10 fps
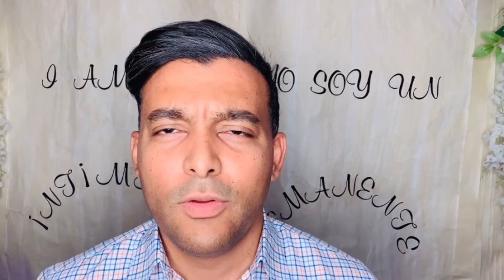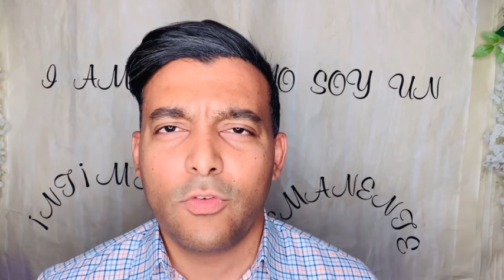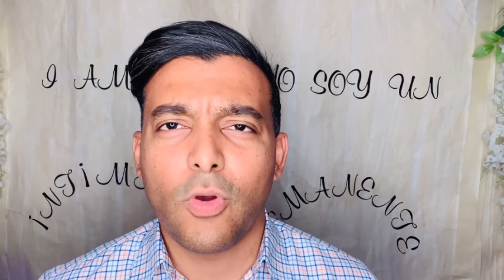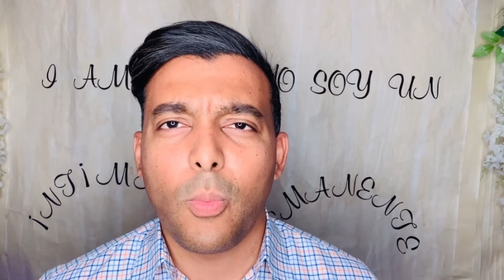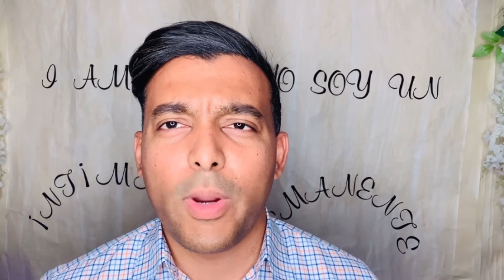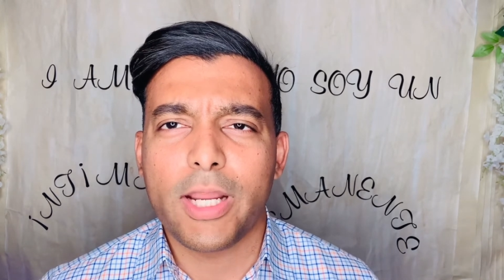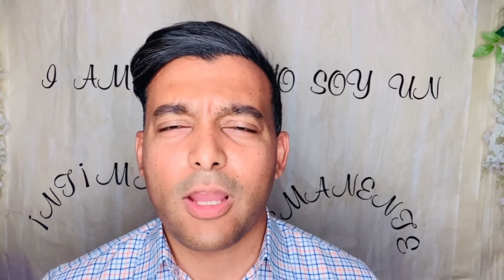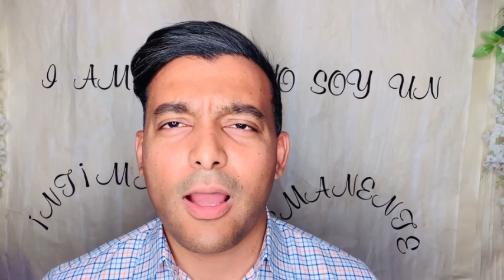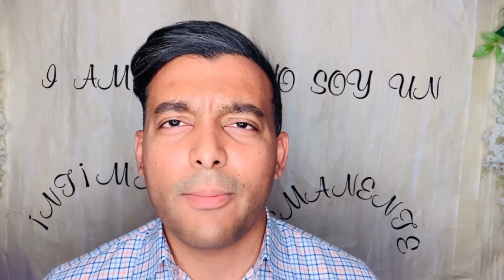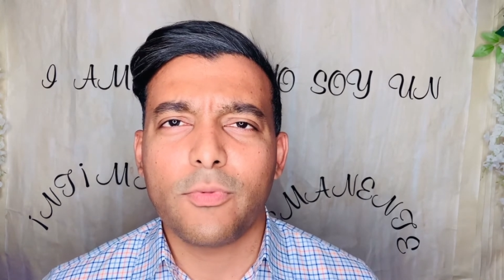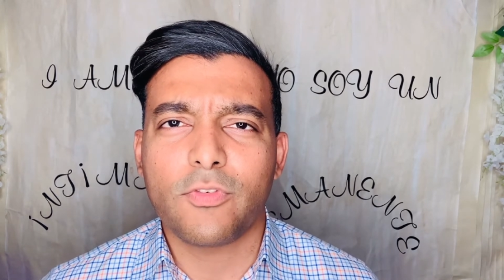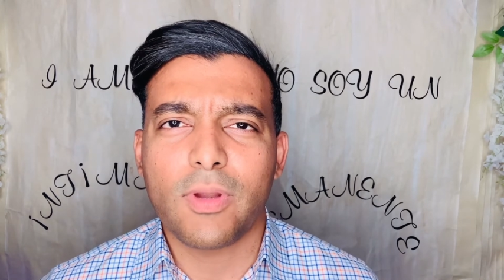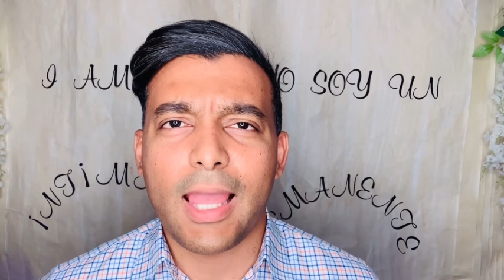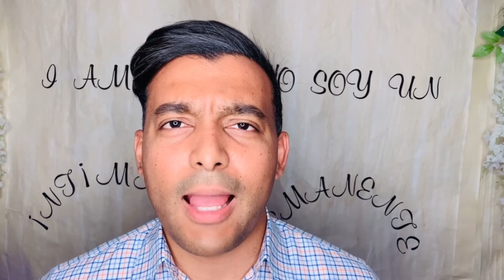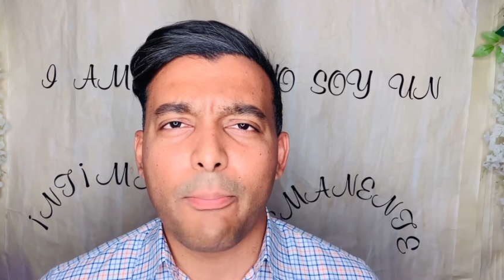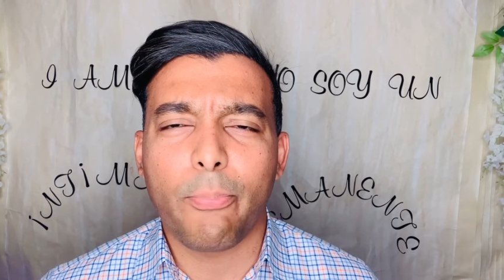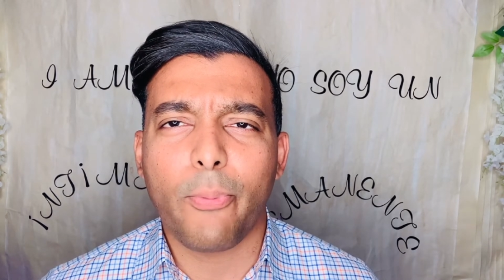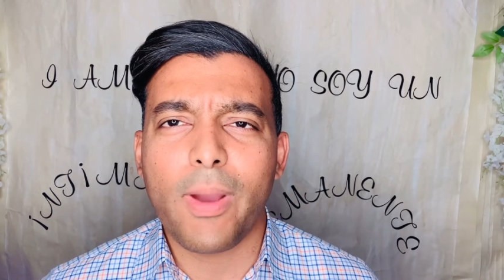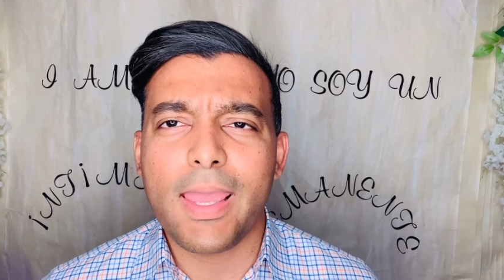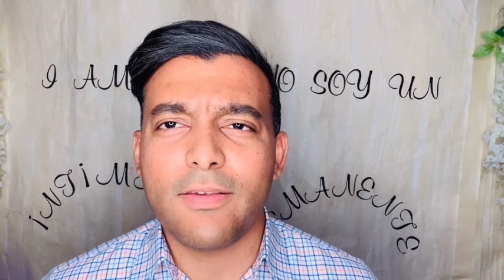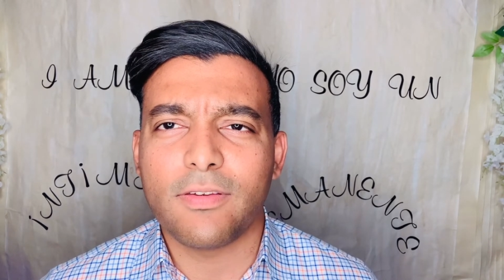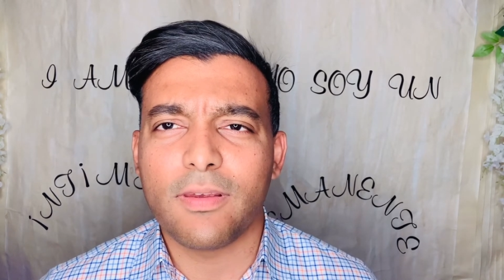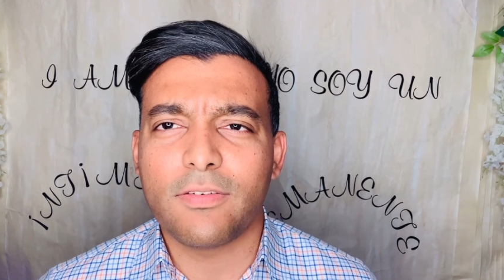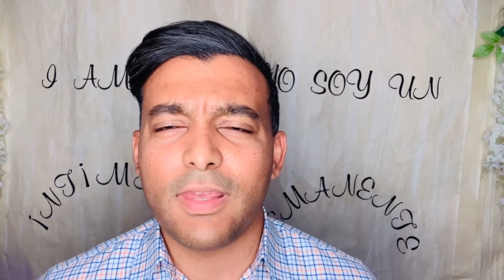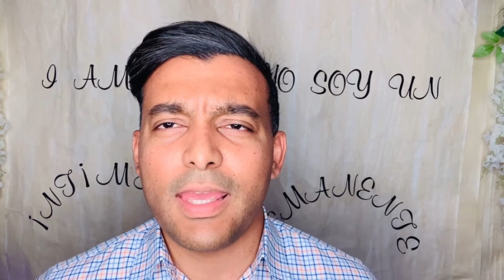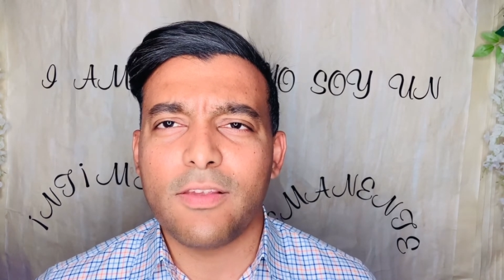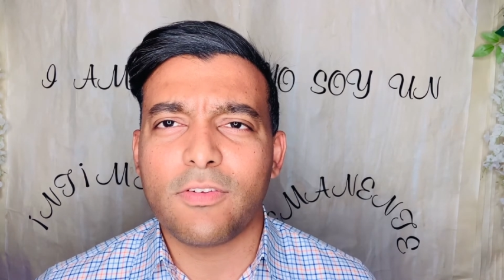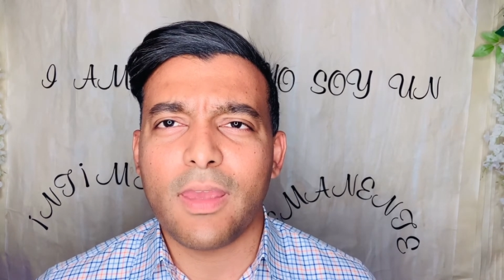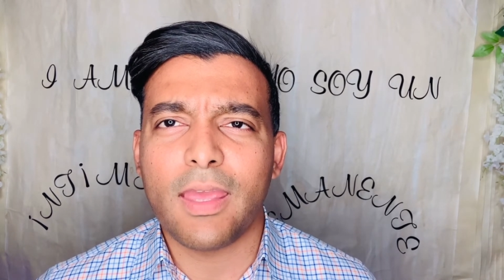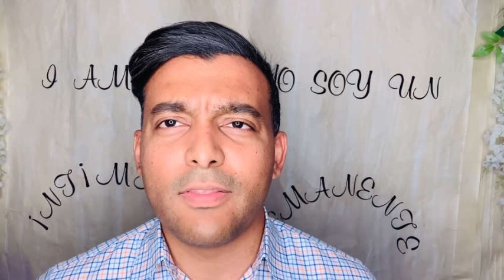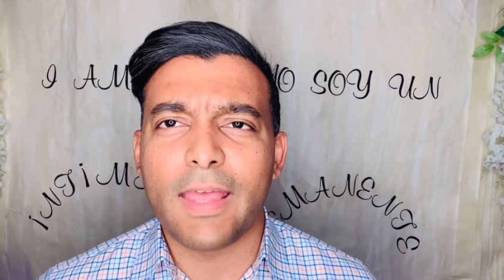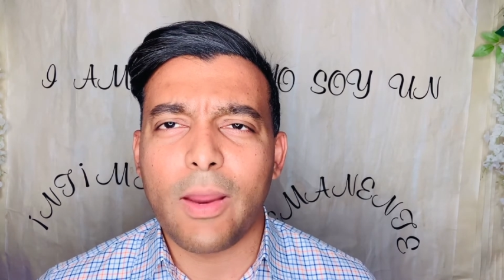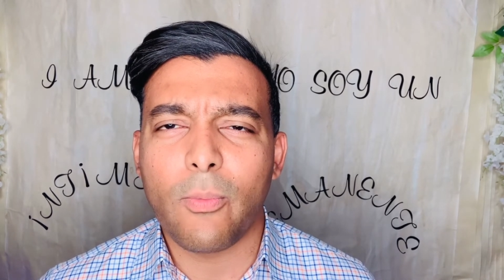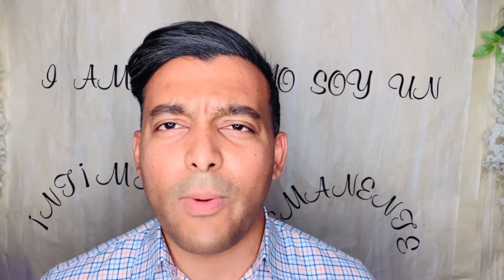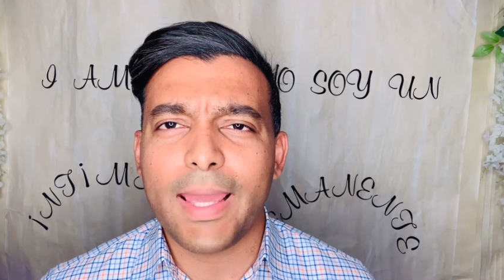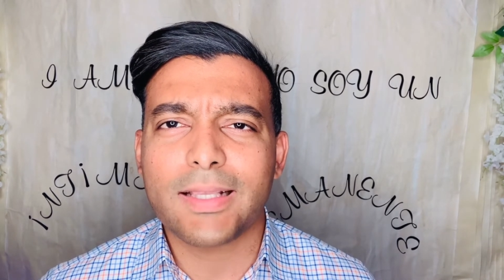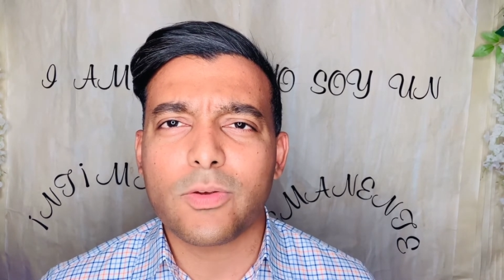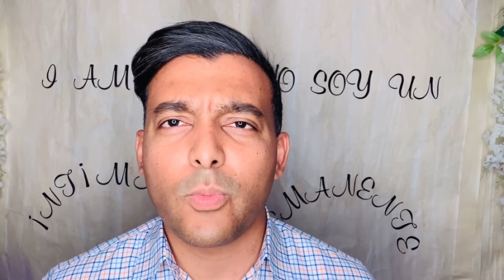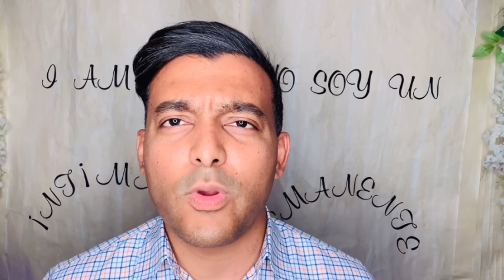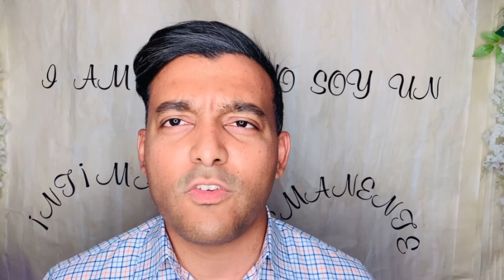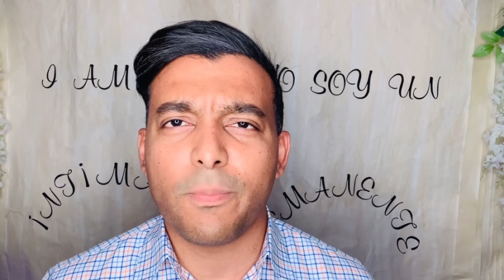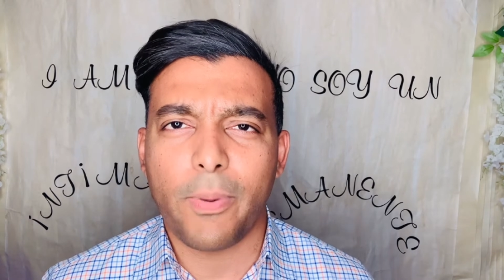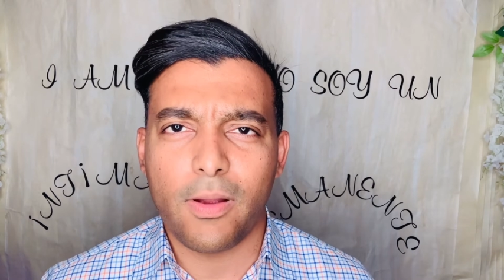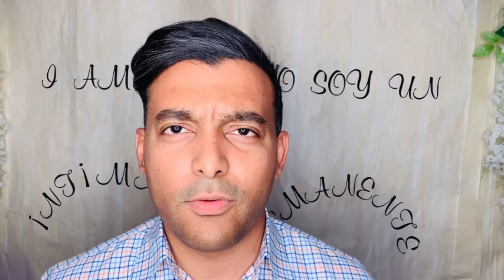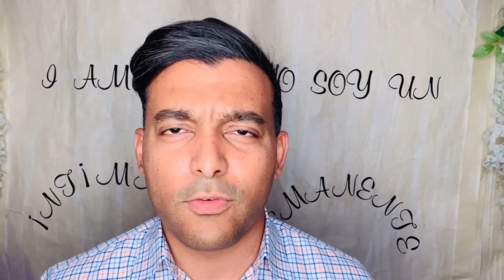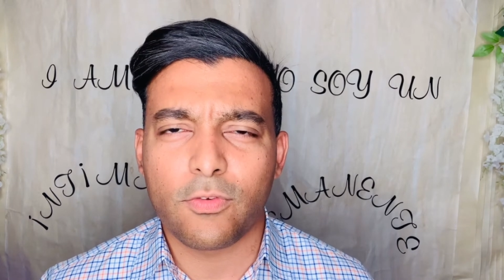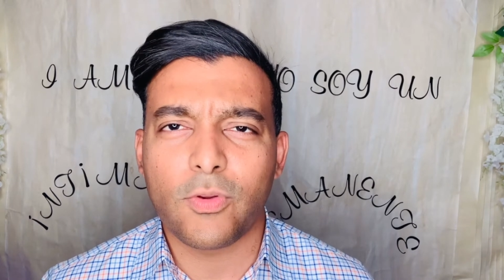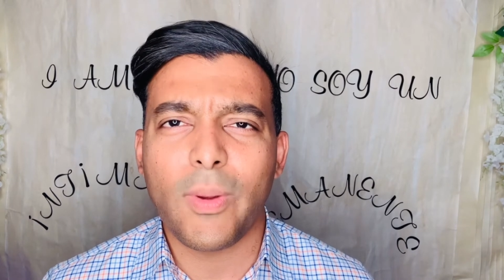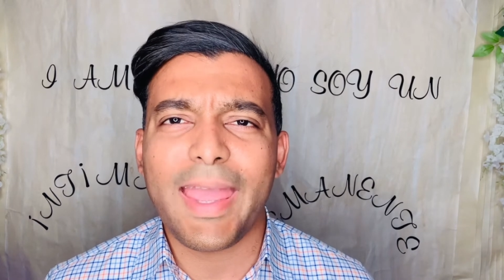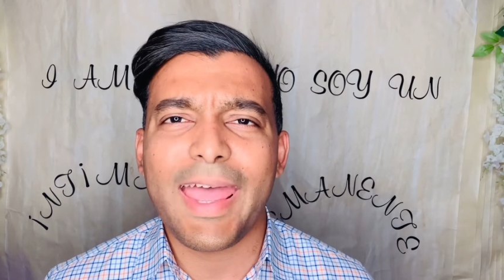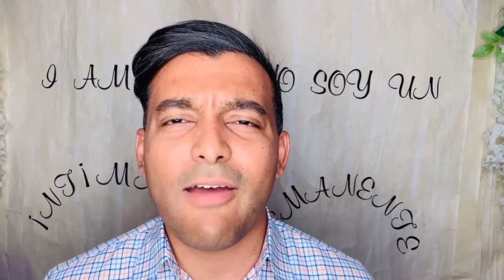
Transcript: So when it comes to God, praises is a direct response to